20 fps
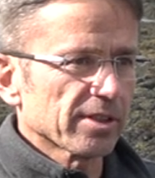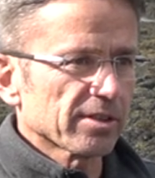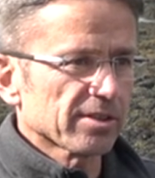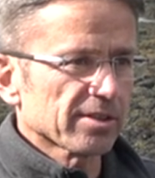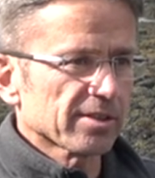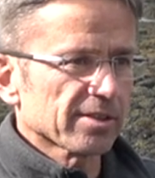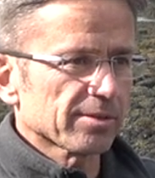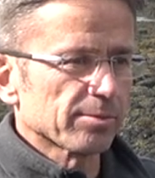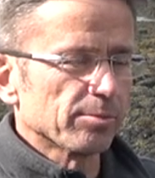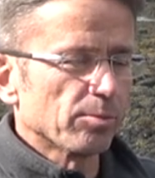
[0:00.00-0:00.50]
a
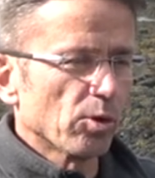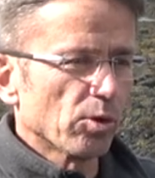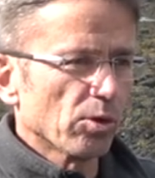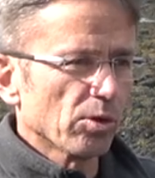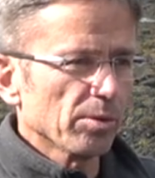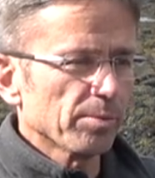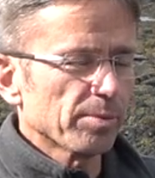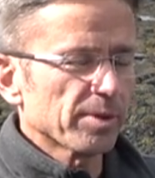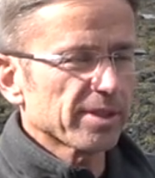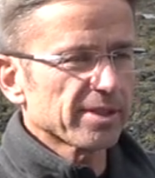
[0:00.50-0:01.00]

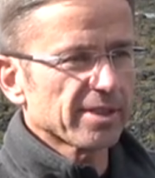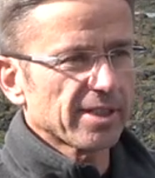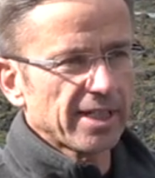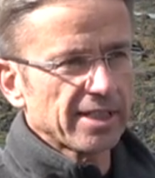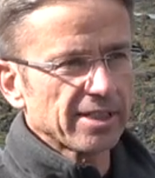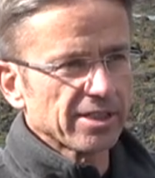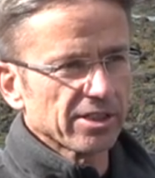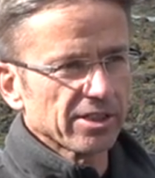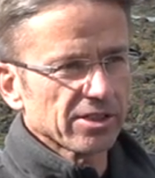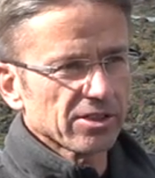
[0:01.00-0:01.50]
small
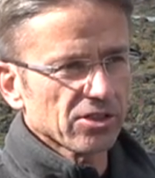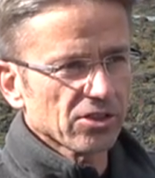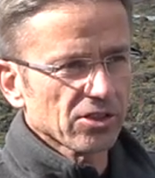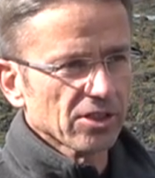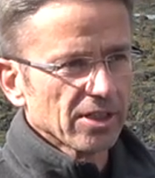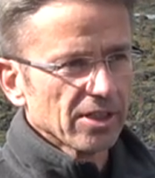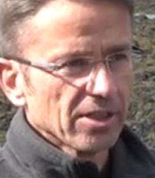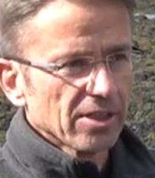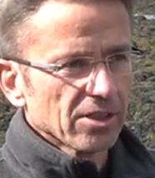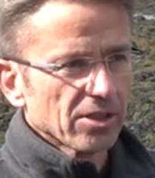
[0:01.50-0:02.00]
percentage
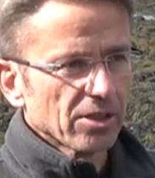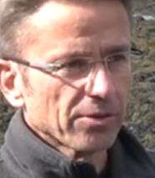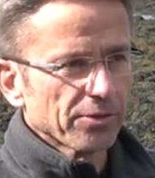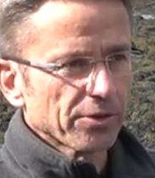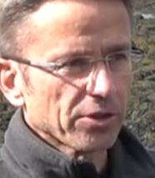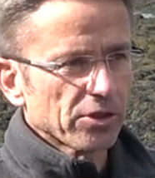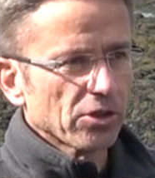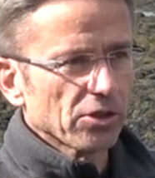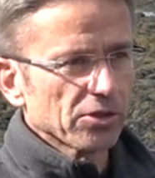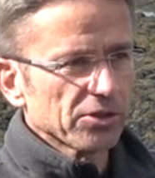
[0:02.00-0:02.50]
of
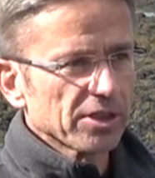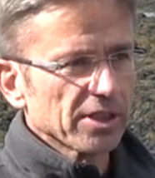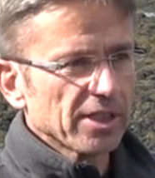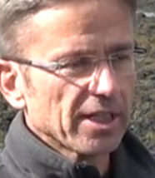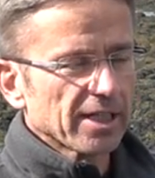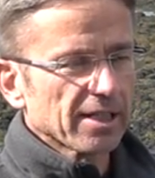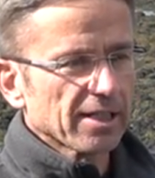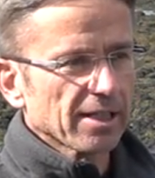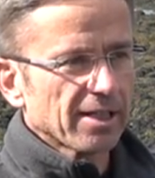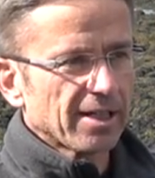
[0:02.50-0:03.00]
the
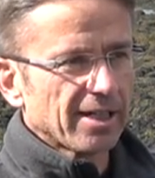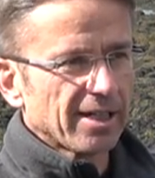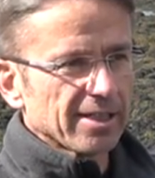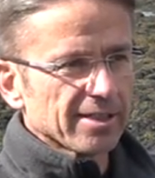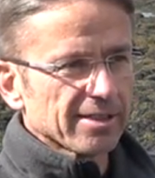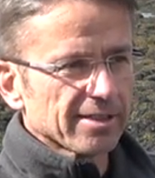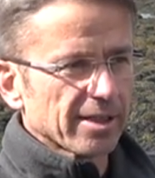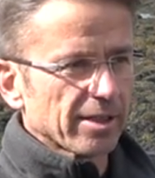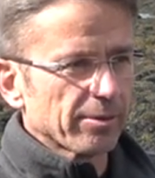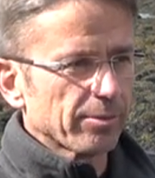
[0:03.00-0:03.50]
continental
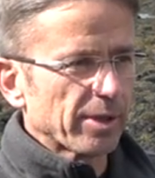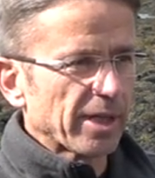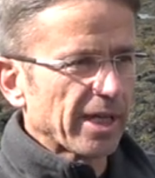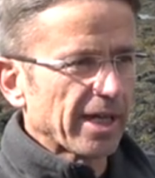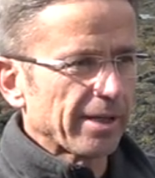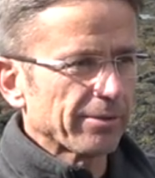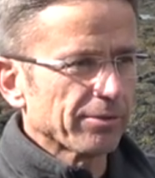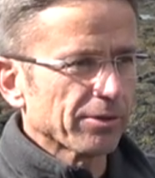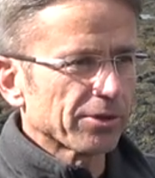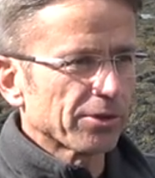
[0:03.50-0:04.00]
ice that we
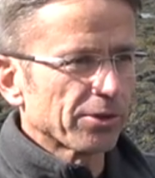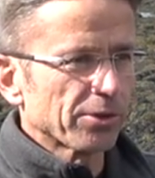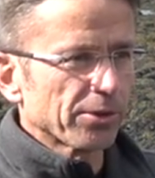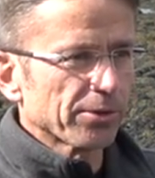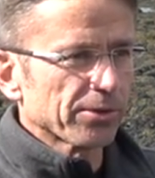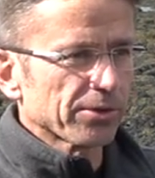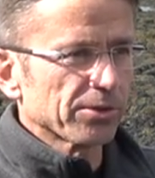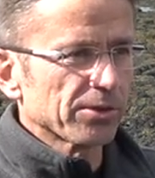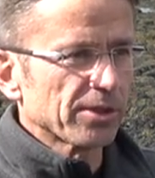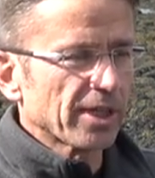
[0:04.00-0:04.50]
have on
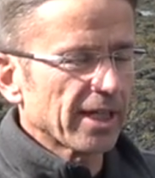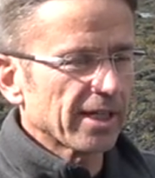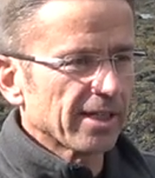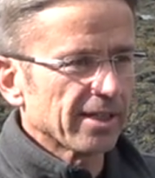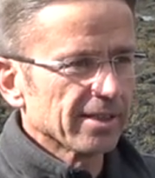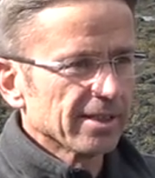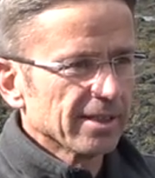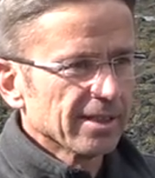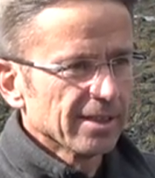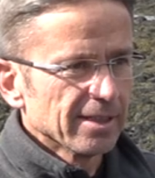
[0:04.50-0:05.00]
Earth
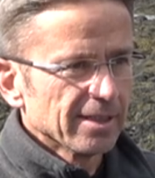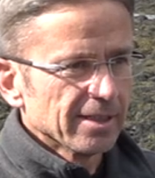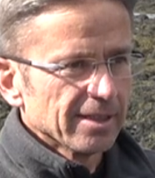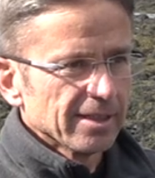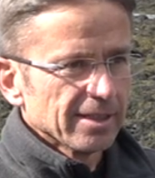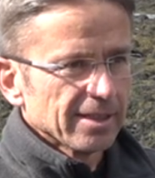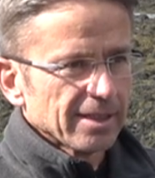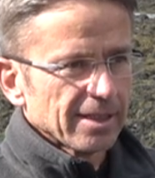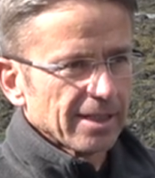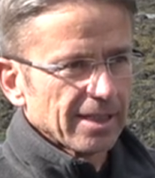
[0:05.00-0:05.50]
today.
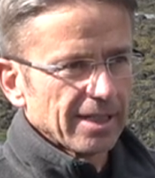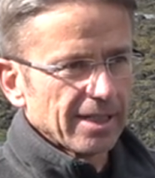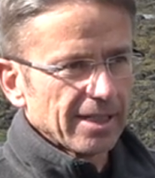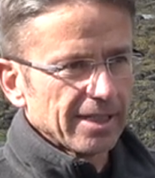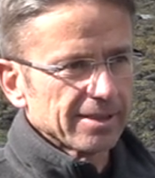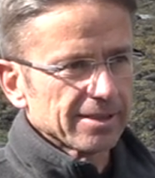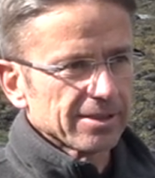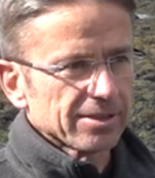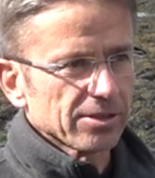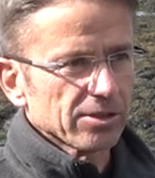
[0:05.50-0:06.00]

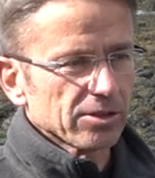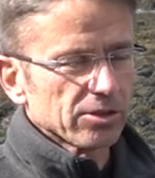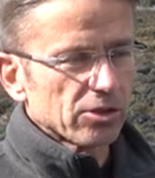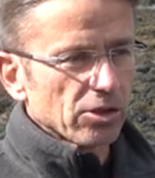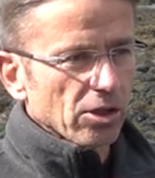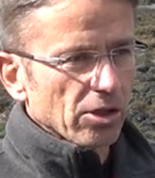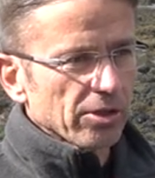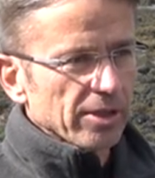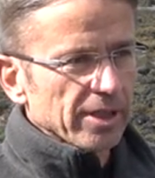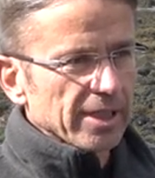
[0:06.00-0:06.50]
And
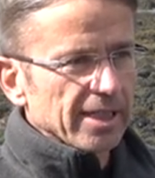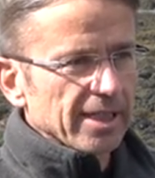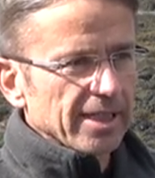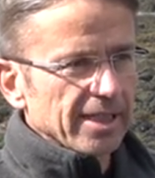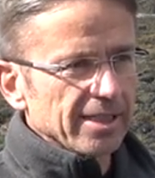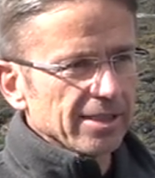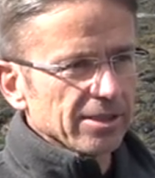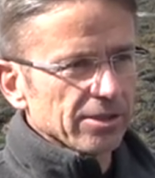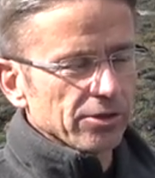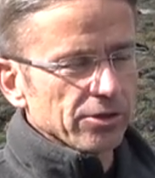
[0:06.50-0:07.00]
going
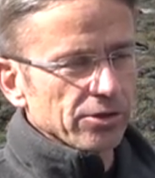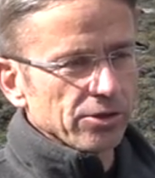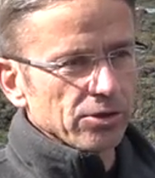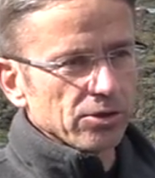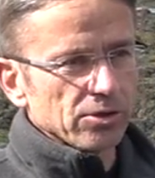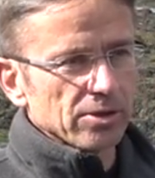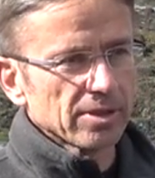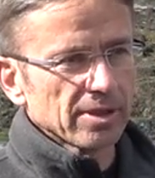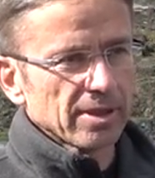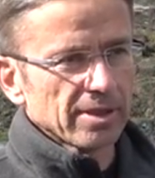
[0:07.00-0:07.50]

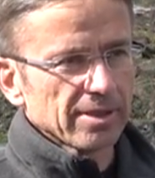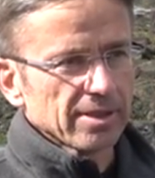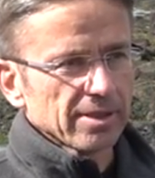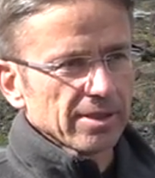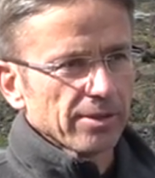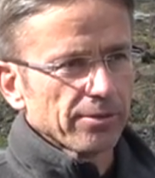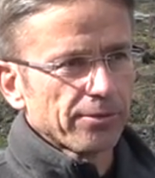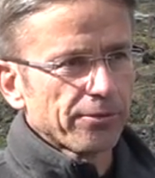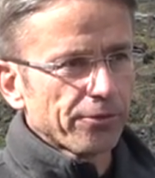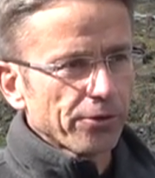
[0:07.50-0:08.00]
into
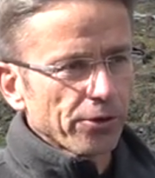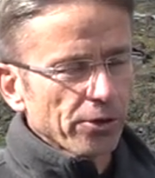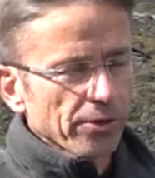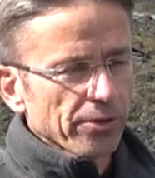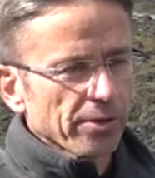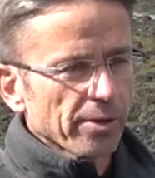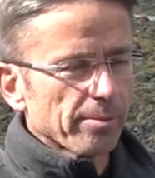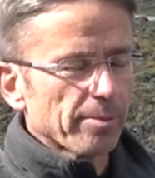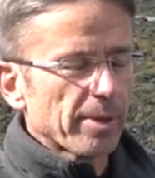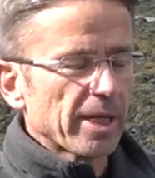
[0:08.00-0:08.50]

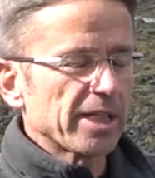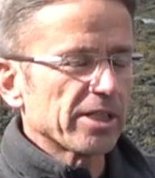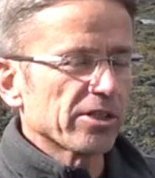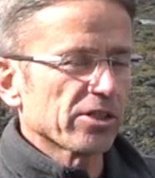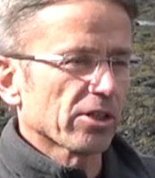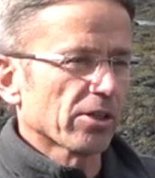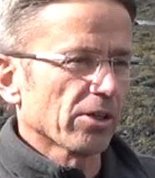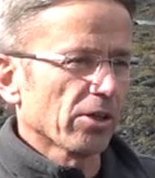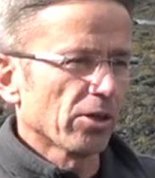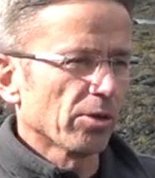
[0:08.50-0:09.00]
further
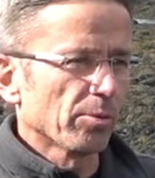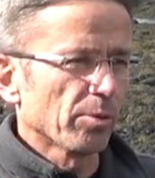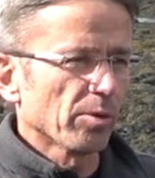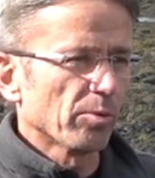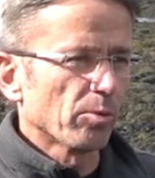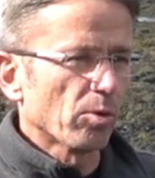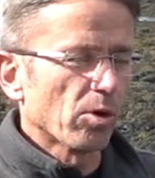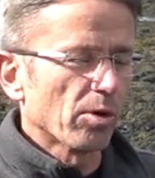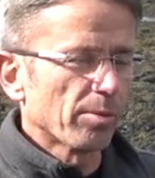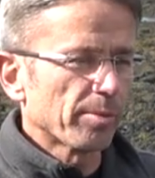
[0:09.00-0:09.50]
major
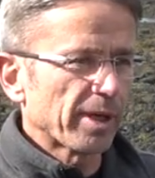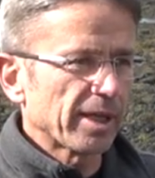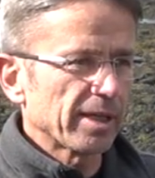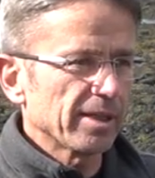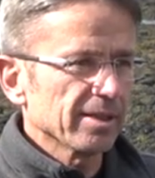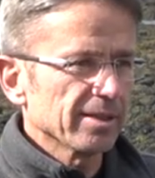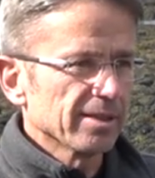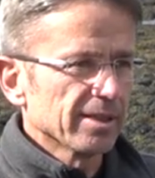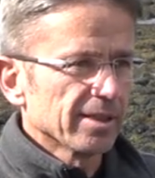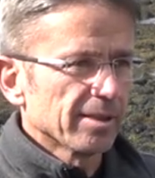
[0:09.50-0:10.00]
global
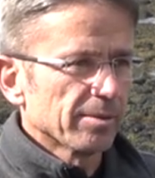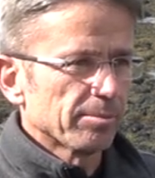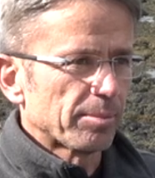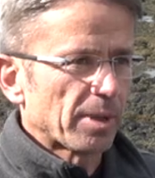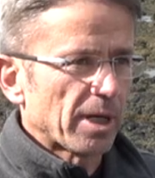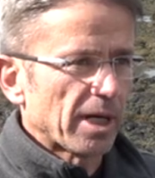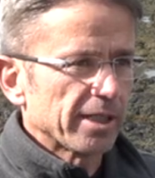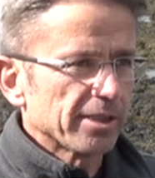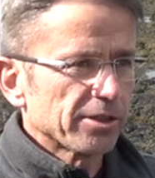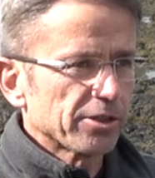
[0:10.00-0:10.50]
warming
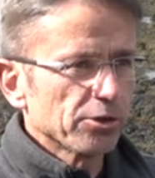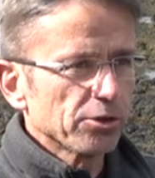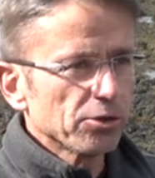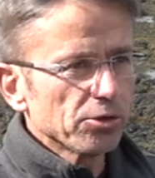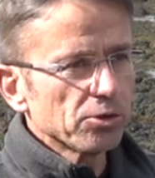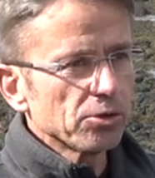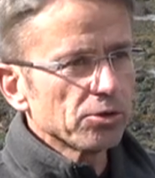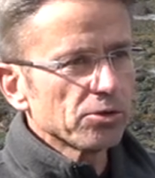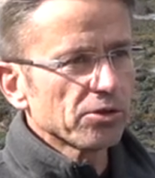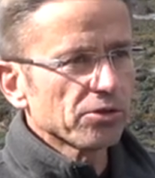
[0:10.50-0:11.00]
by
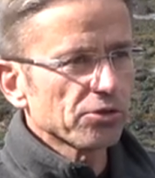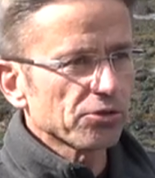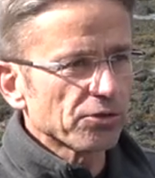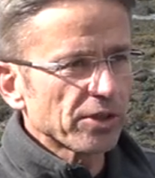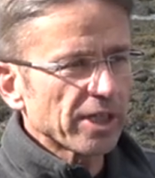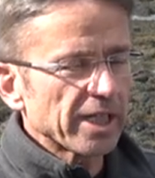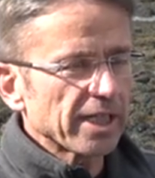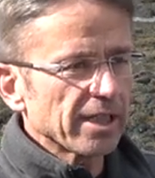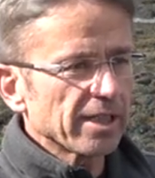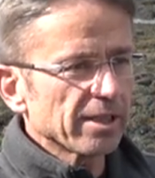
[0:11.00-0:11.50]
two,
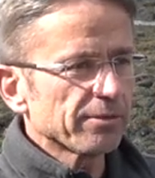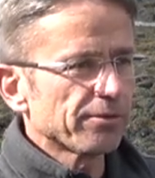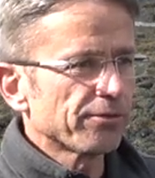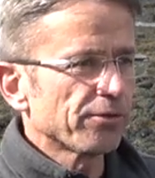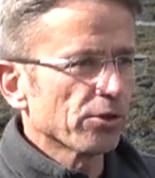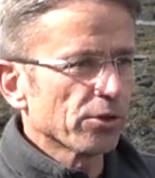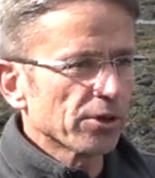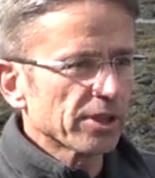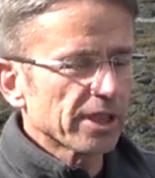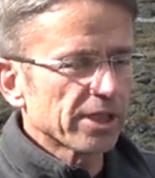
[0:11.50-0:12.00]
three, four